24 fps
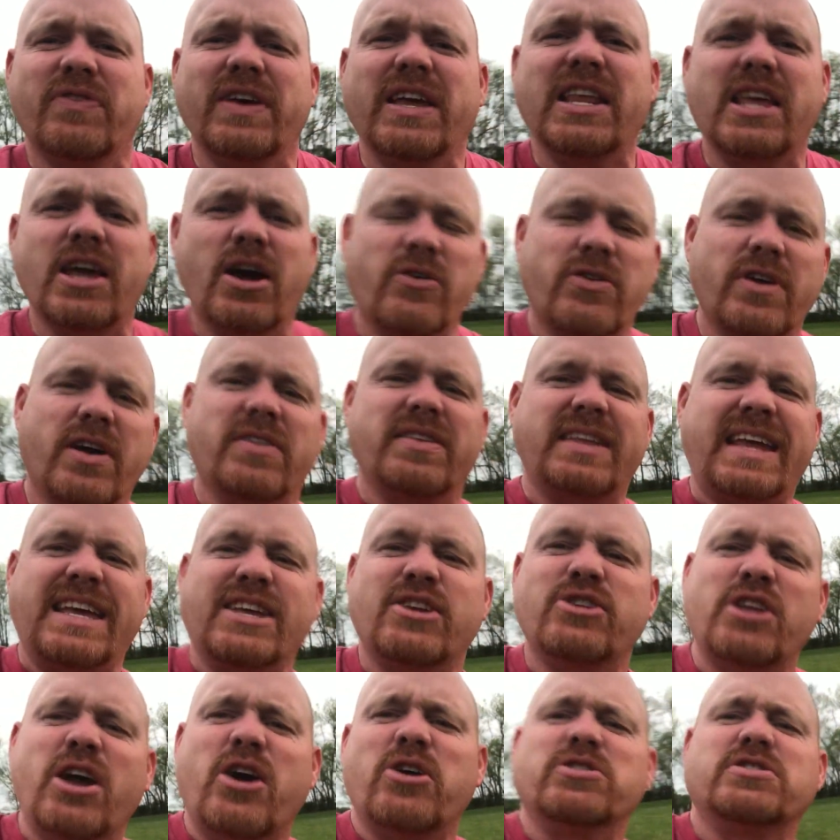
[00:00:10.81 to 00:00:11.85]
a video the other day,
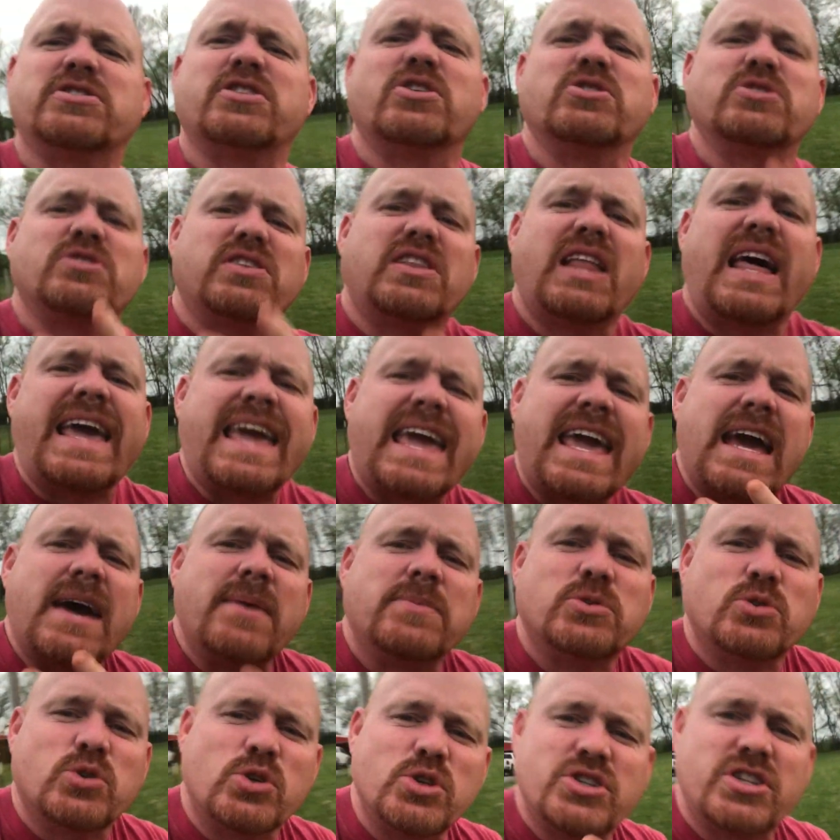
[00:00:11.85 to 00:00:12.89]
you noticed those
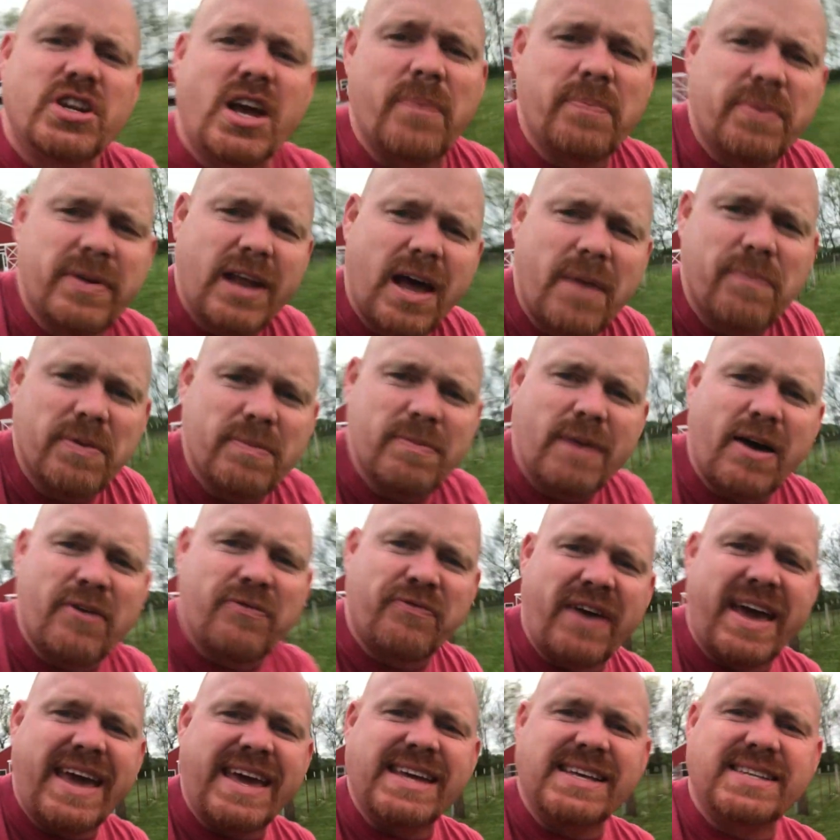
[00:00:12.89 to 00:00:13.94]
lambs were jumping up in my
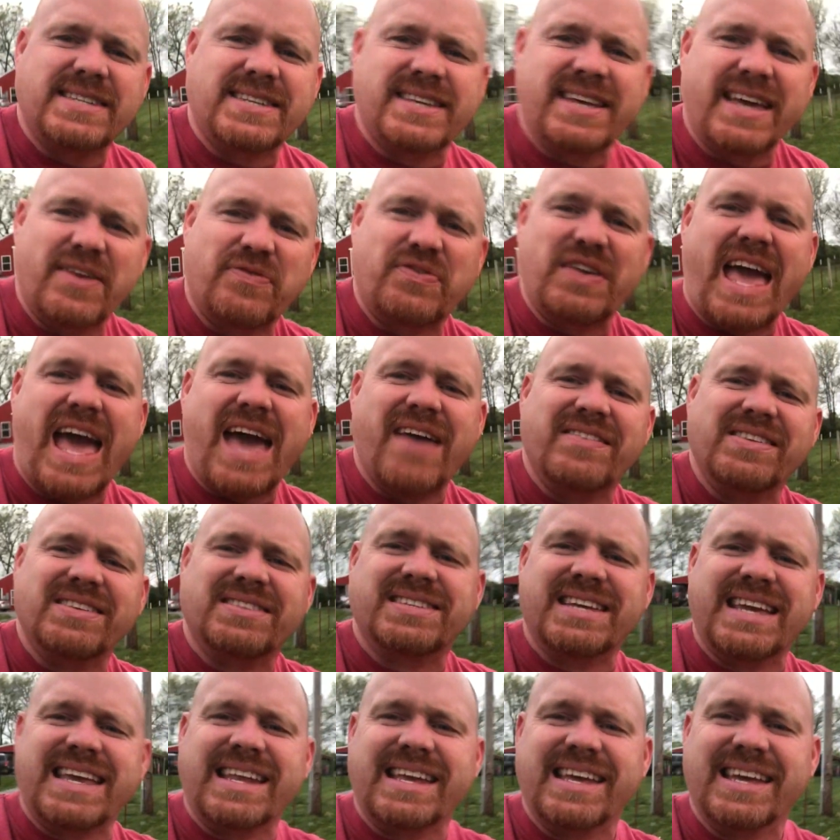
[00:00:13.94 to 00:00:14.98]
face. If you haven't
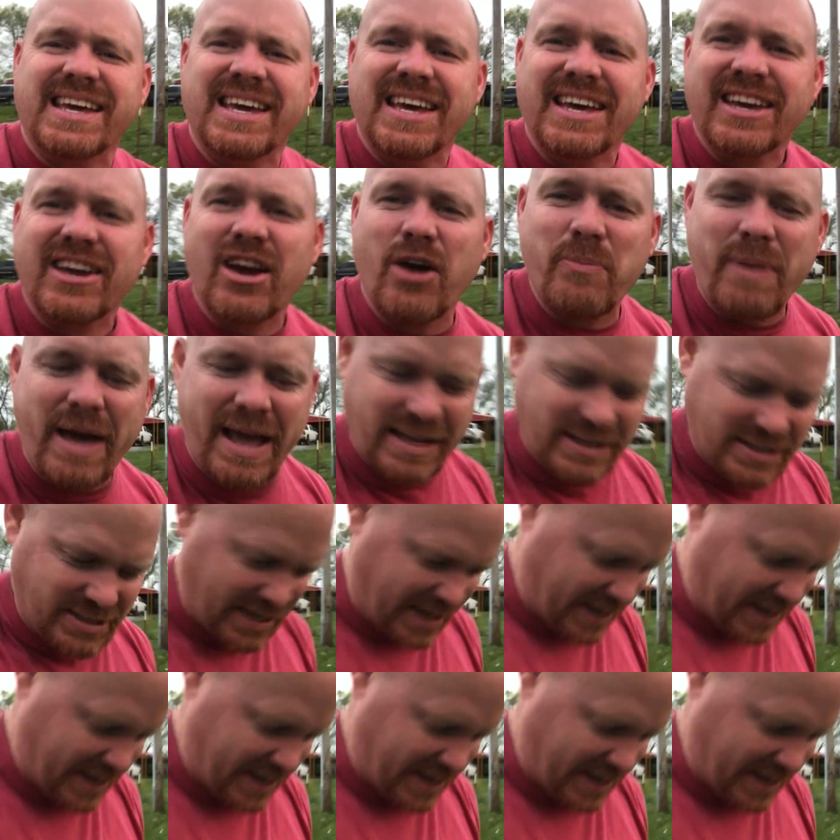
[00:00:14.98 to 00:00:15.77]
seen it, go back and